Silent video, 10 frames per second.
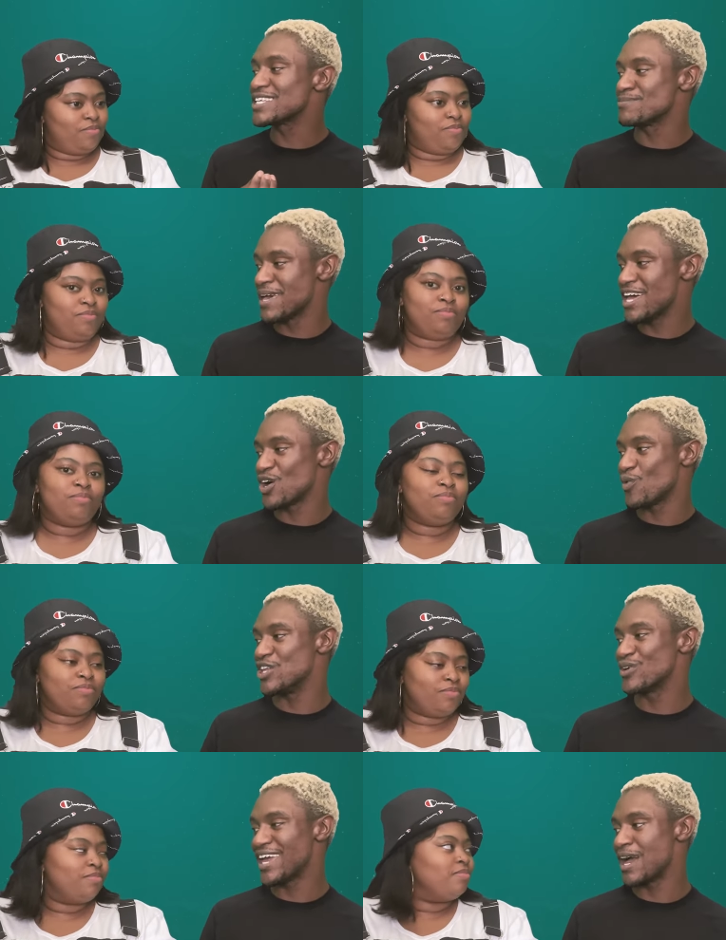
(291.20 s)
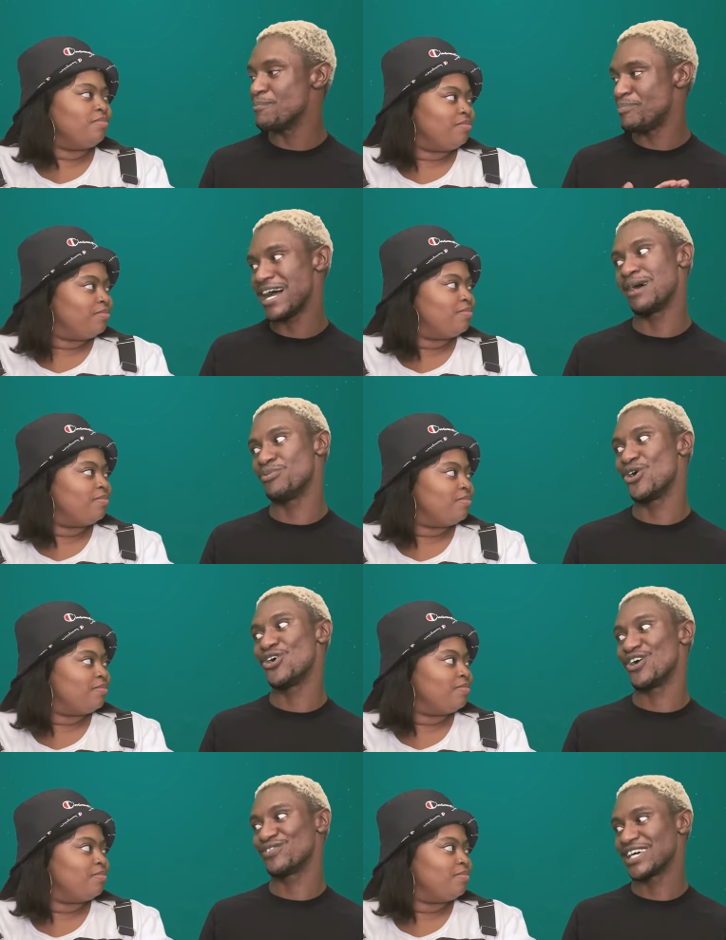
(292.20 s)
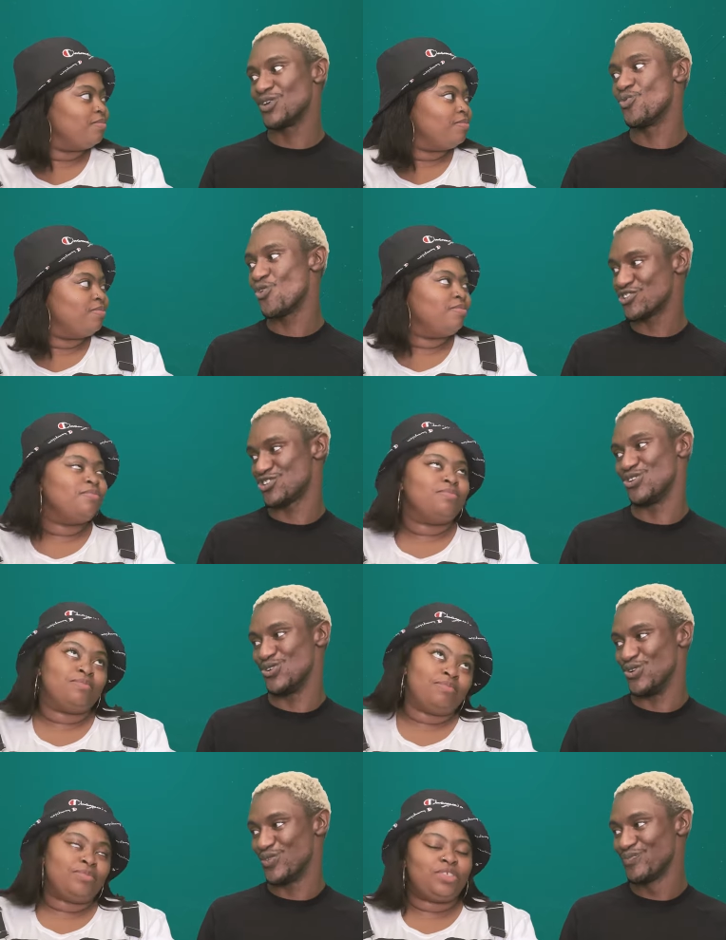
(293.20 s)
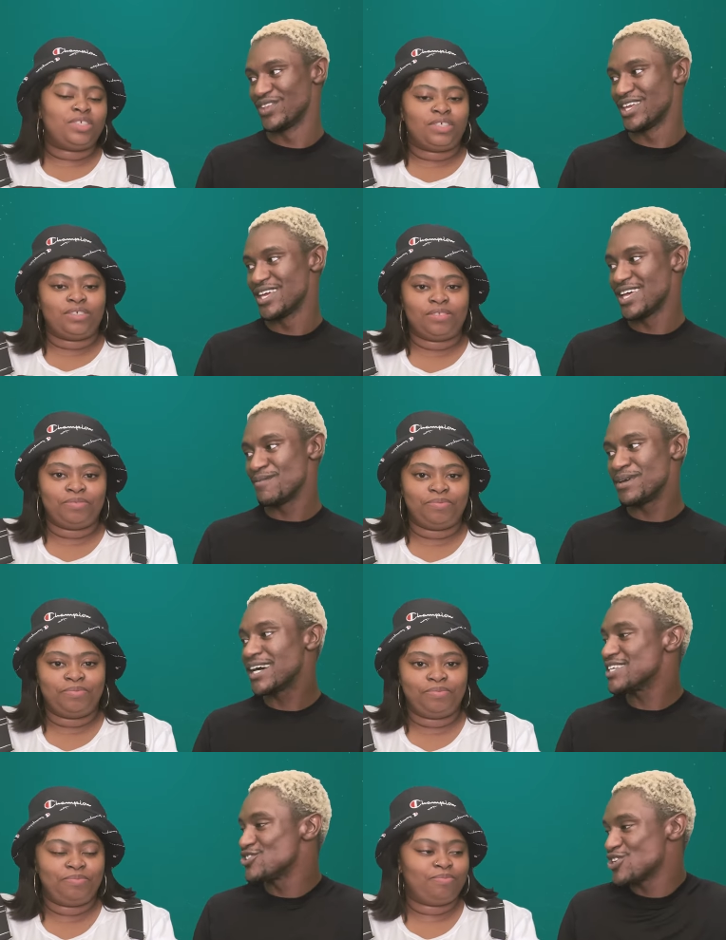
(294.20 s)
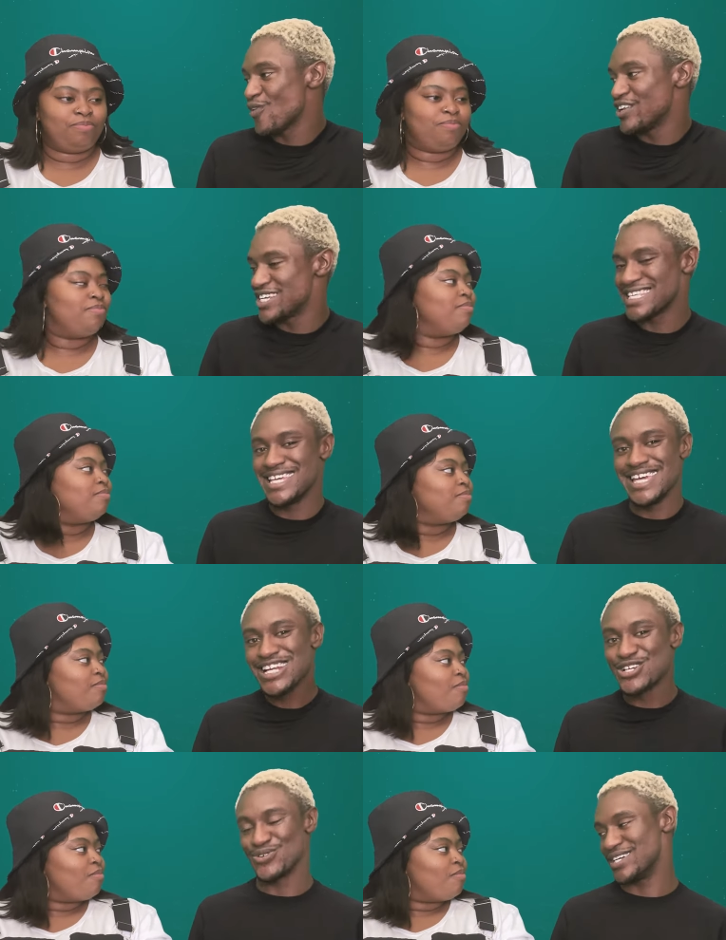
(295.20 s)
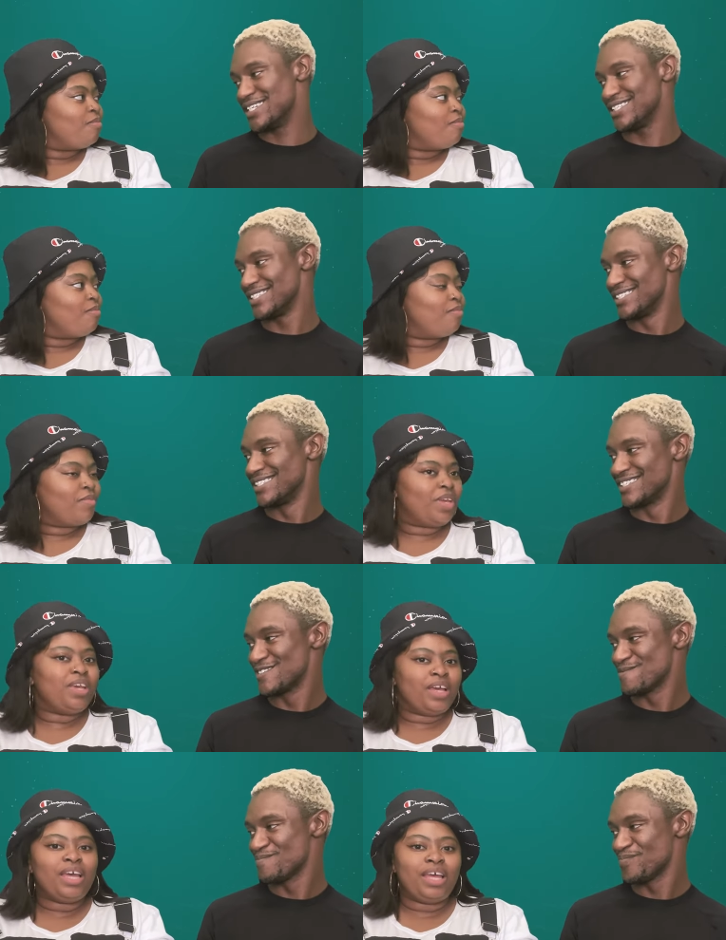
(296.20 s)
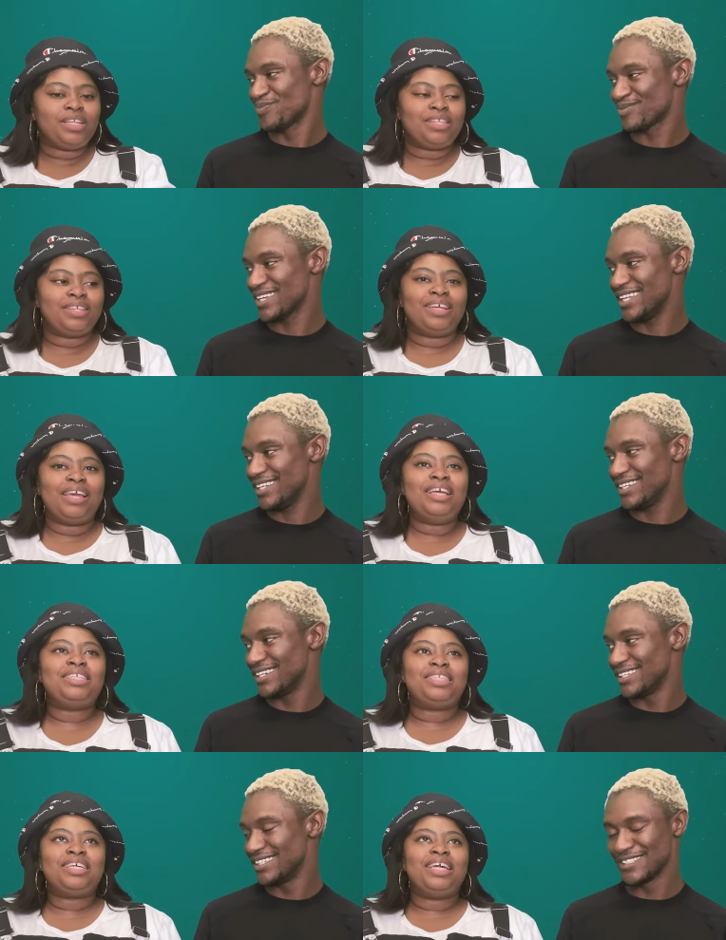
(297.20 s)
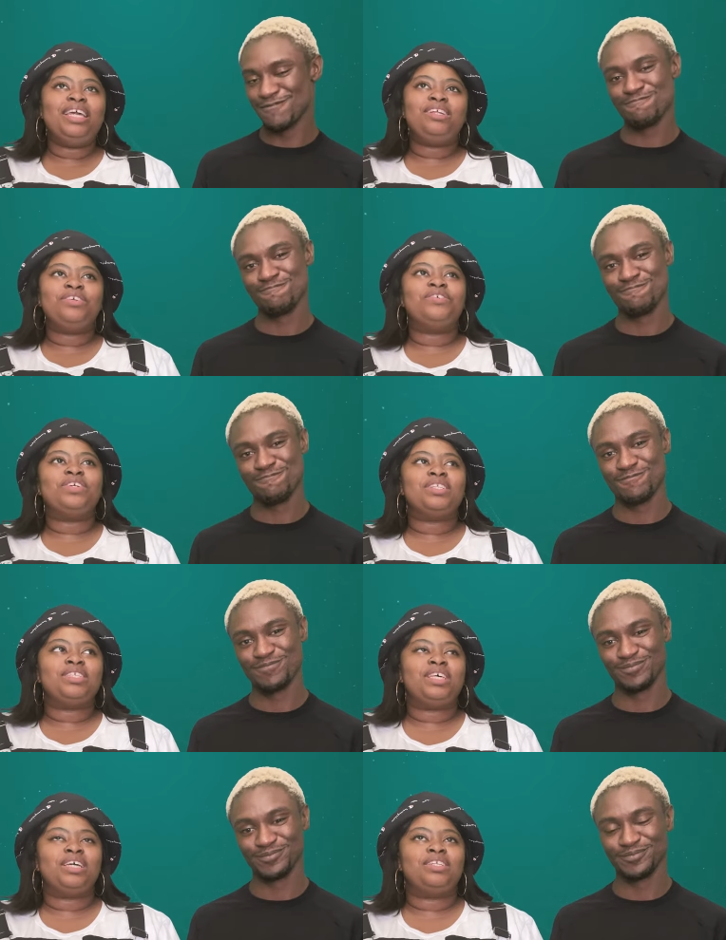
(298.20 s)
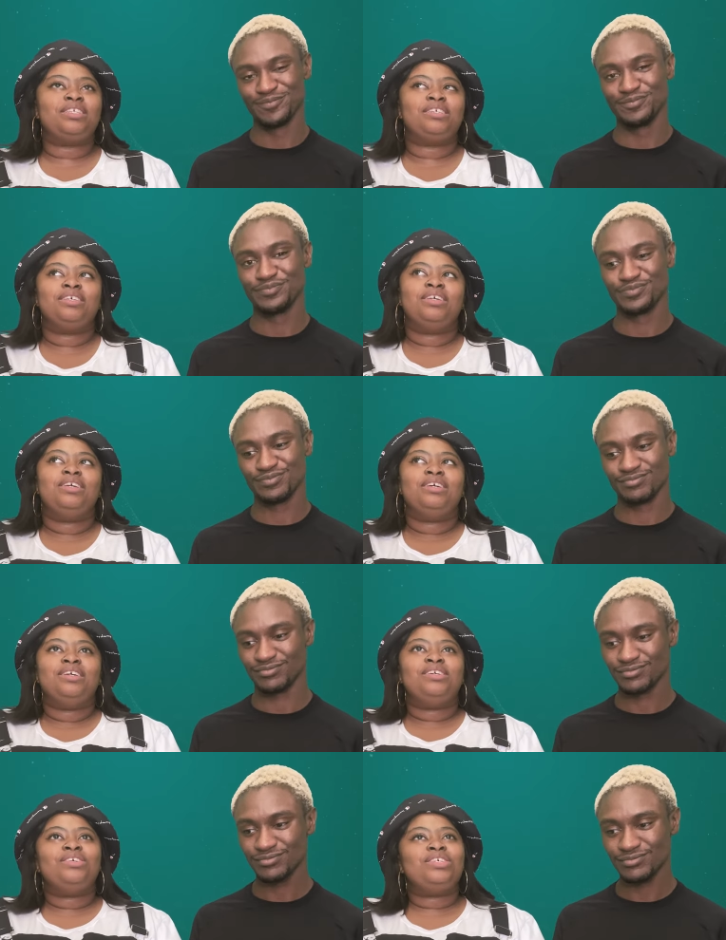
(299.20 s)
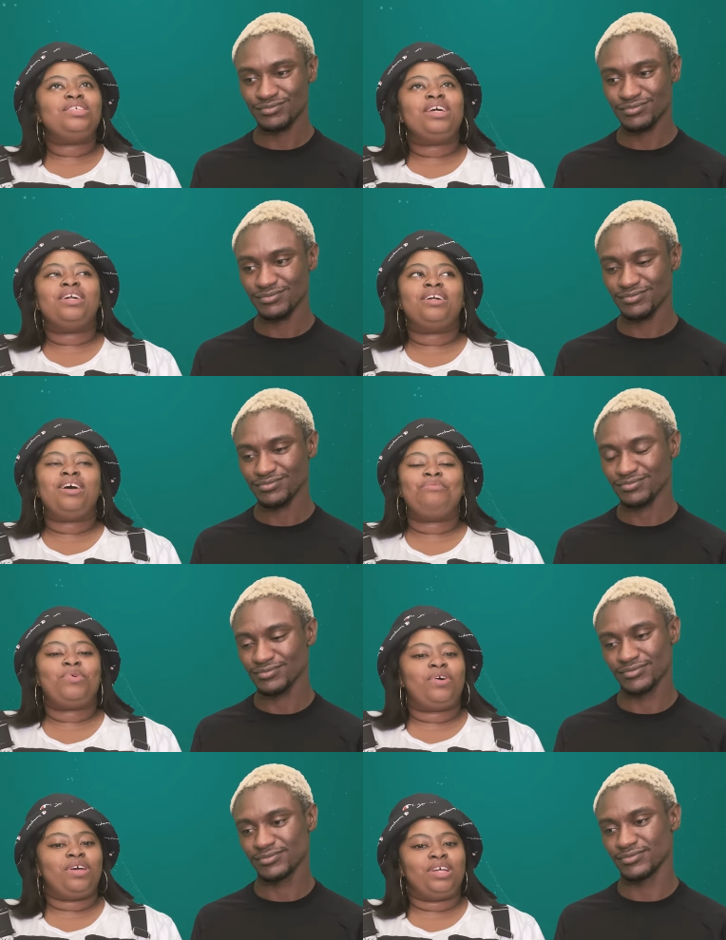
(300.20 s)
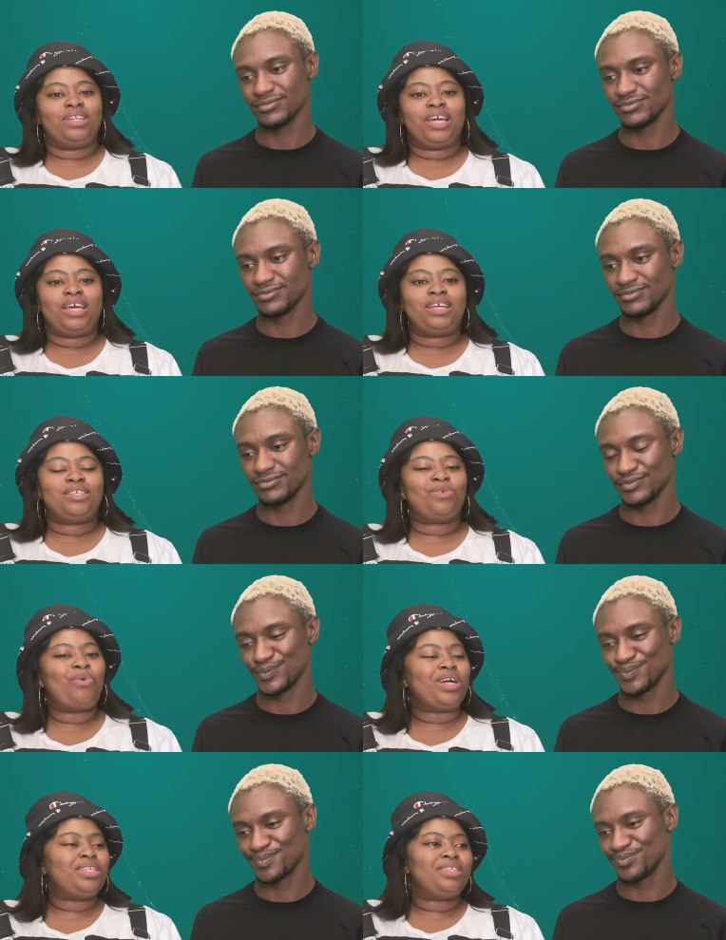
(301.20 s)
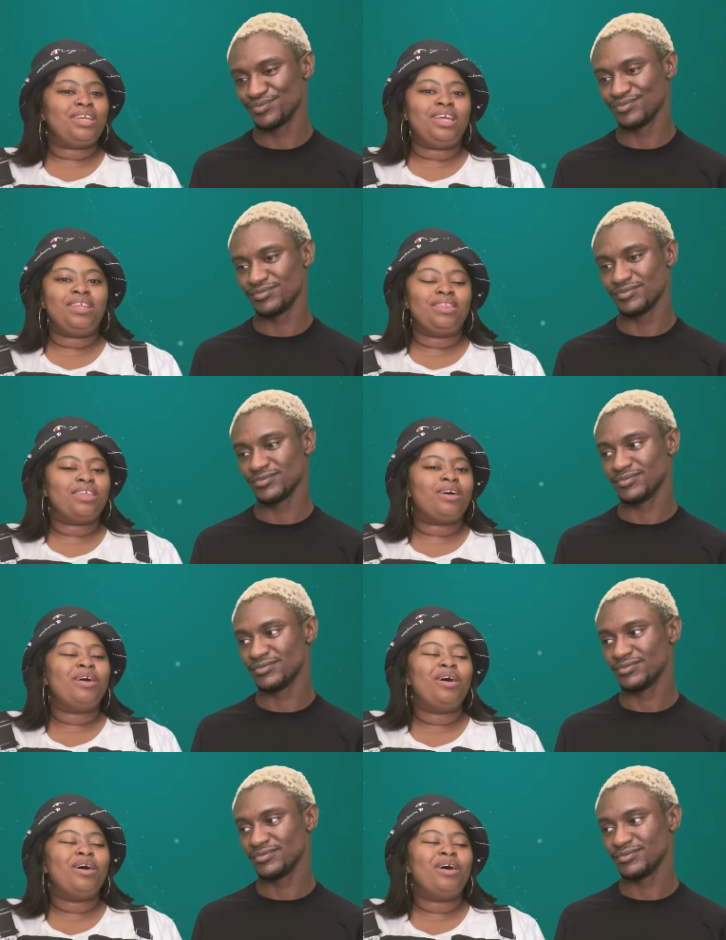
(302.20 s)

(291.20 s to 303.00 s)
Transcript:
Speaker 1: manner when where you mm. can't pop off like you want to. True. Because you know they're just ignorant.
Speaker 2: And it's the ignorance that it's just like, come on, guys, what in the